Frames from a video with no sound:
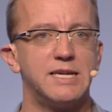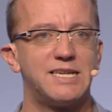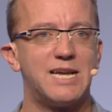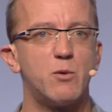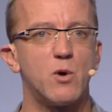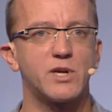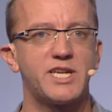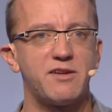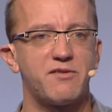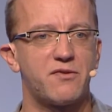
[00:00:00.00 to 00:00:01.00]
that will
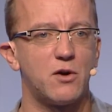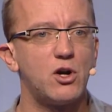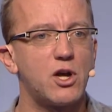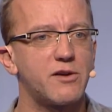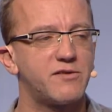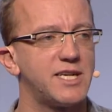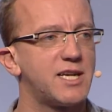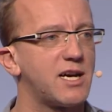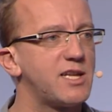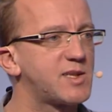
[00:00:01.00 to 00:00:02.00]
give a lot of
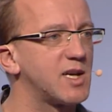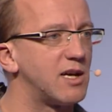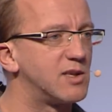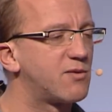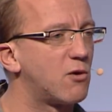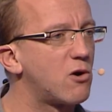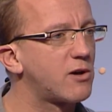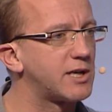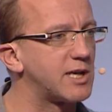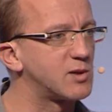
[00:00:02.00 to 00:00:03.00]
data insights for
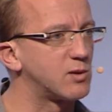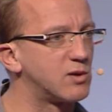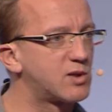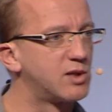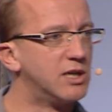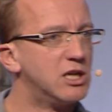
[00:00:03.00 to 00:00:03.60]
organizers